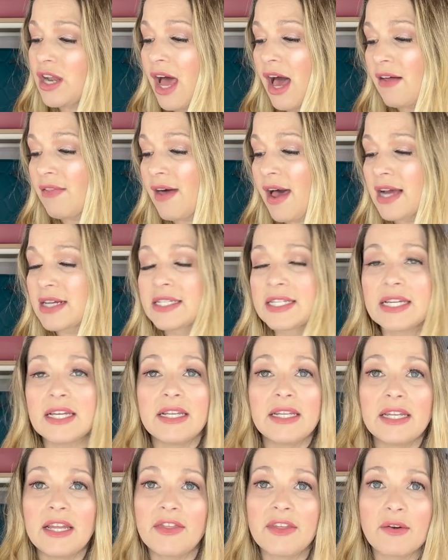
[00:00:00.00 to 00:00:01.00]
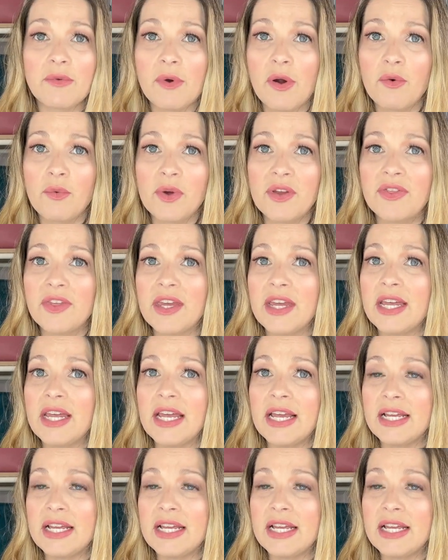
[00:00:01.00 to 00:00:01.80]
I liked it. Nothing wrong with it.